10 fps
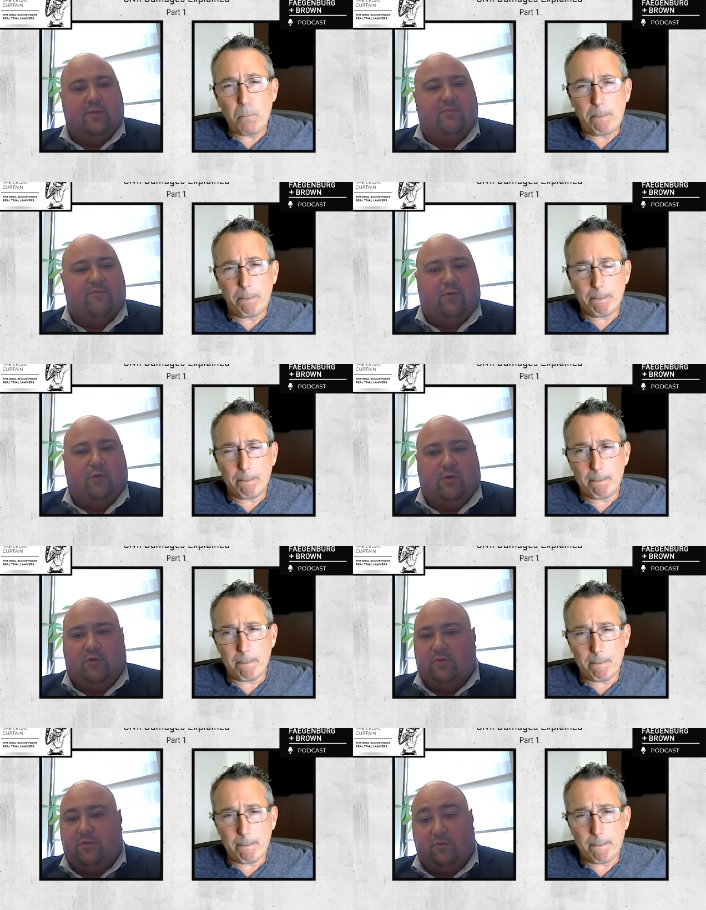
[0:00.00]
Speaker 1: them
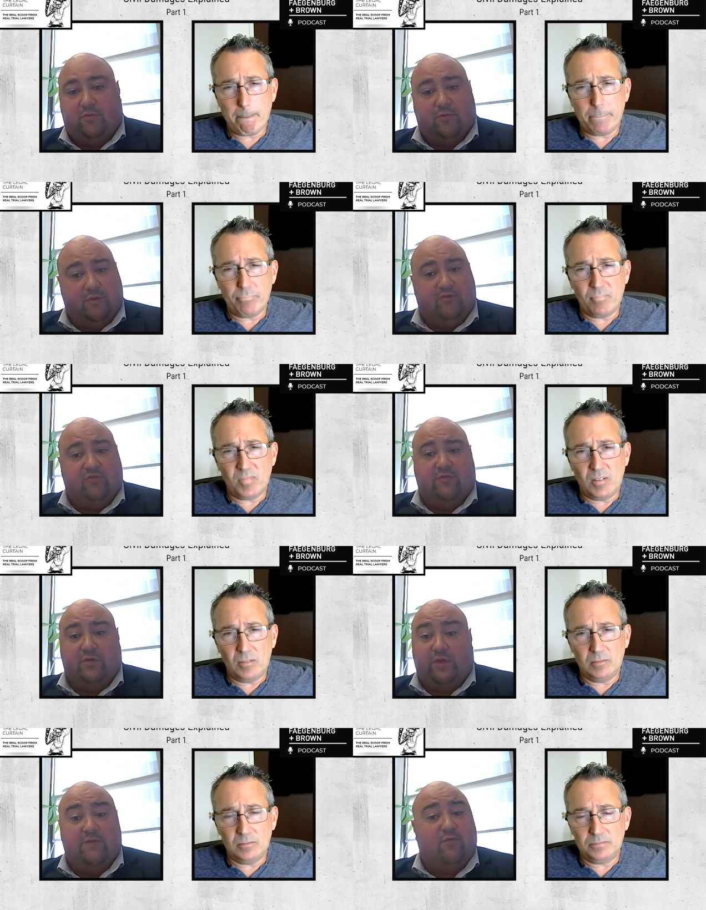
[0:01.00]
for the duration of
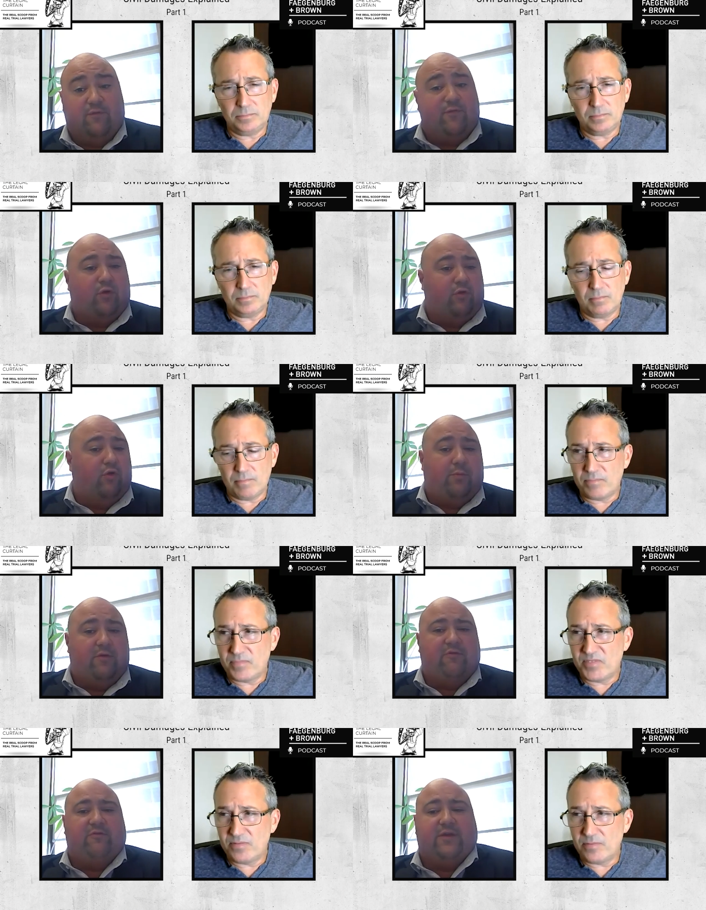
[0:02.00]
their life or for a long
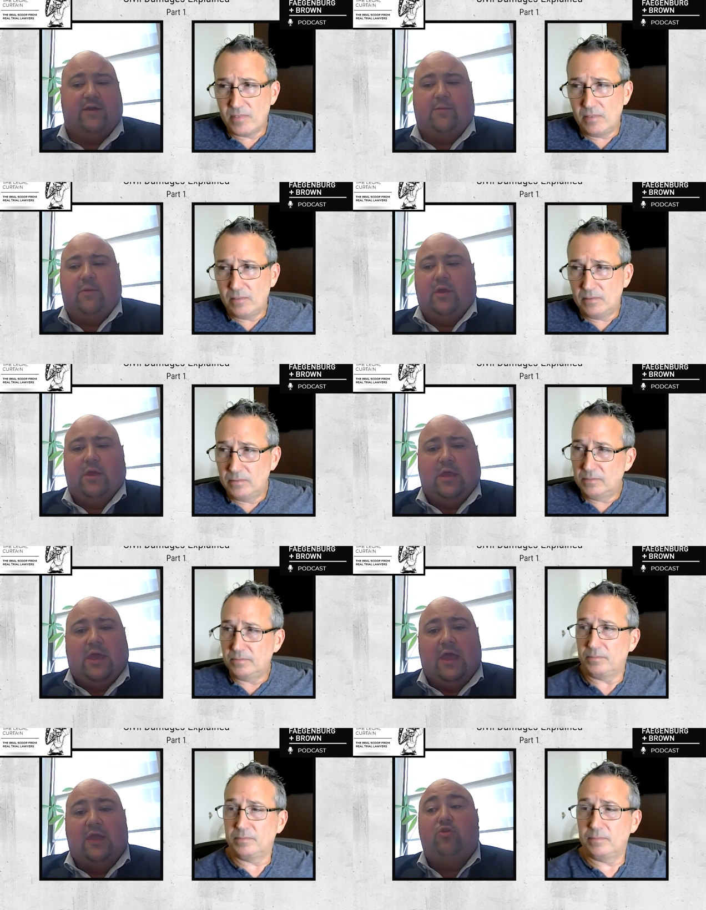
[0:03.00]
period of time,
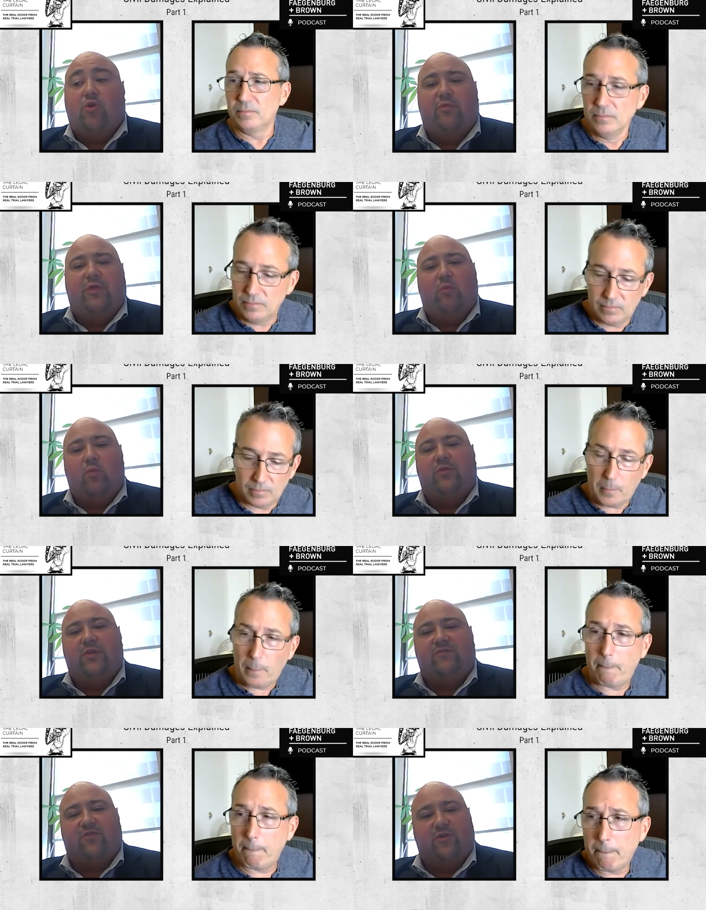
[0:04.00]
and you know they will
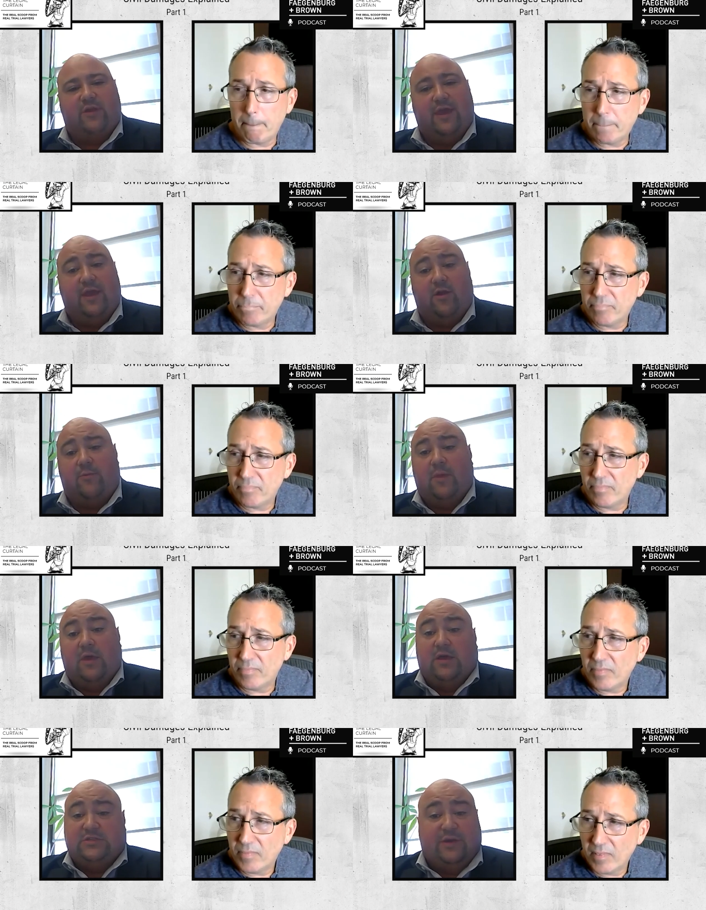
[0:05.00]
need certain care,
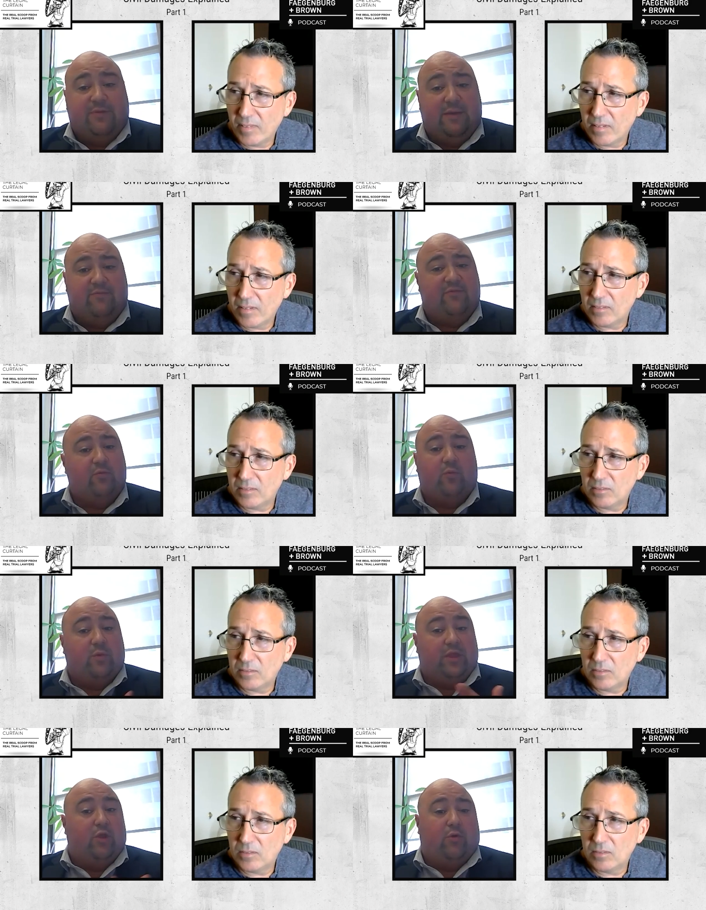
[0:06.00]
Sometimes
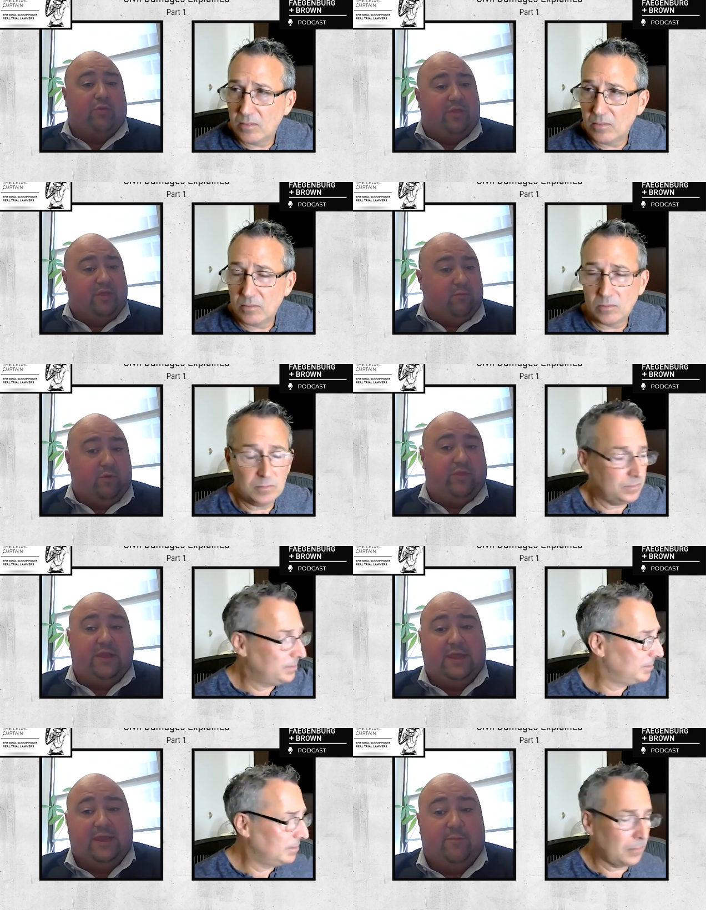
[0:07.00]
we know that what they
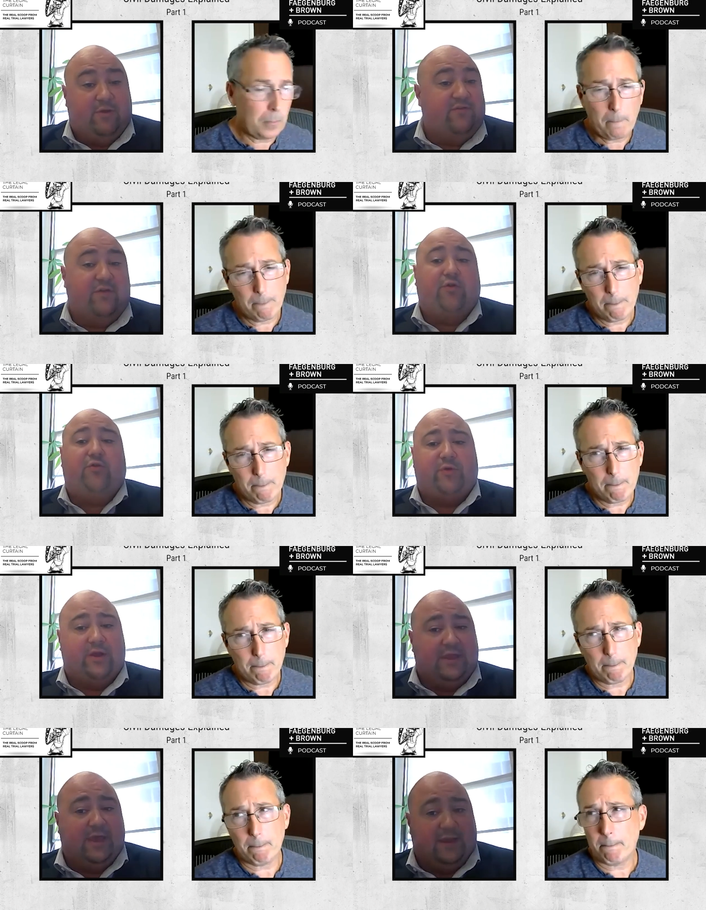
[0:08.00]
need because they're
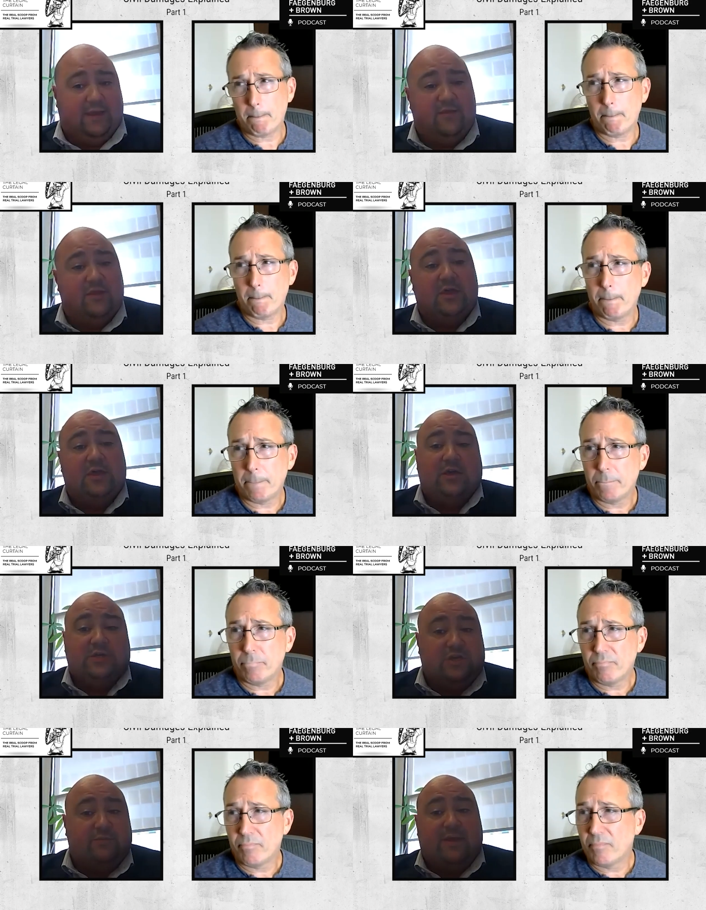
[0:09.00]
already getting it.
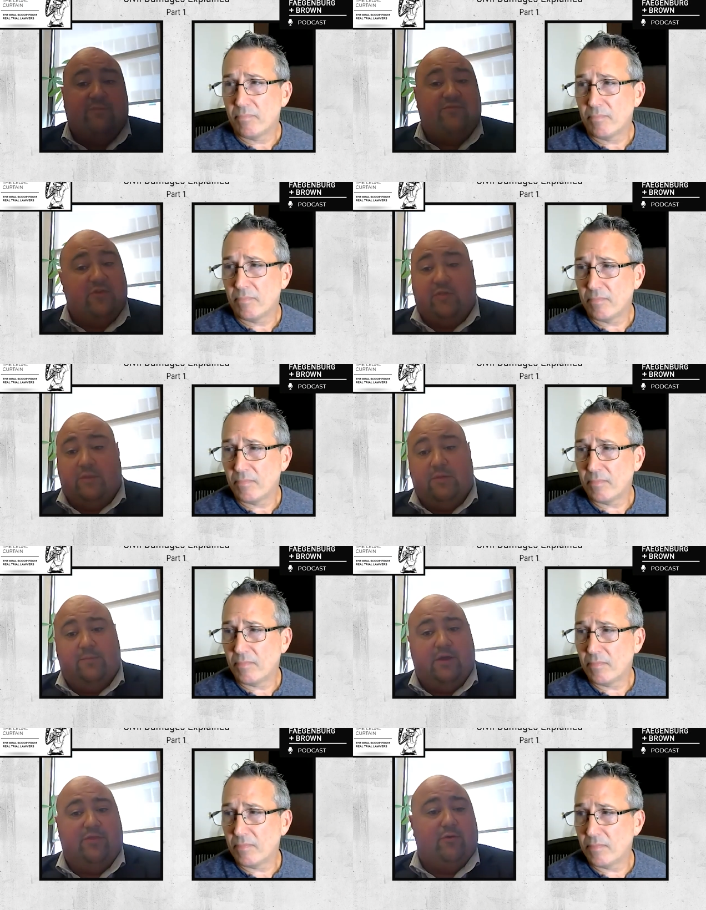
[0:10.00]
Sometimes they're limited
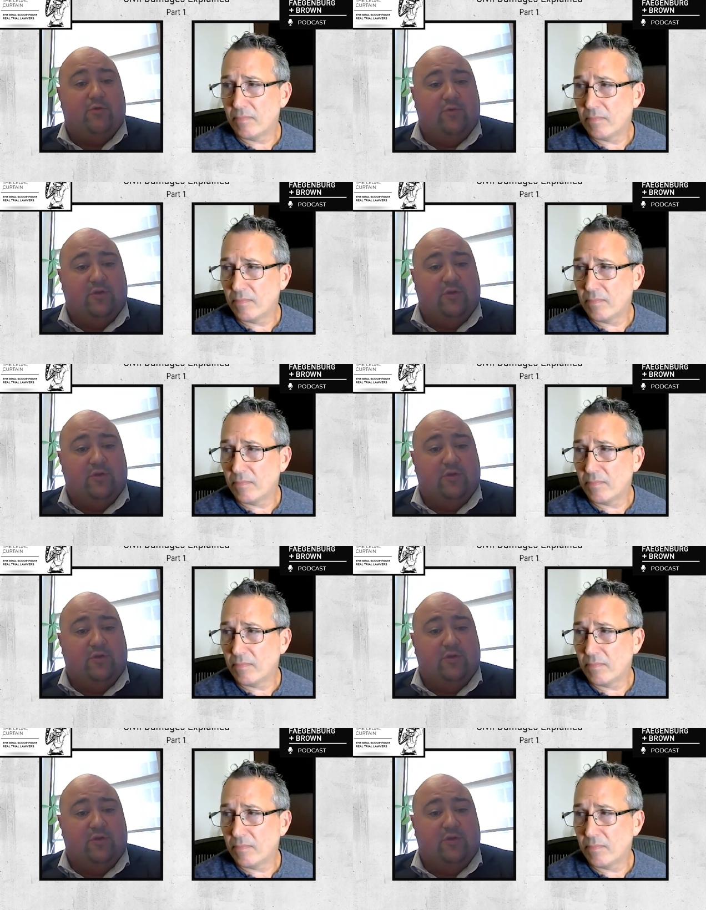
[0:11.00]
by their own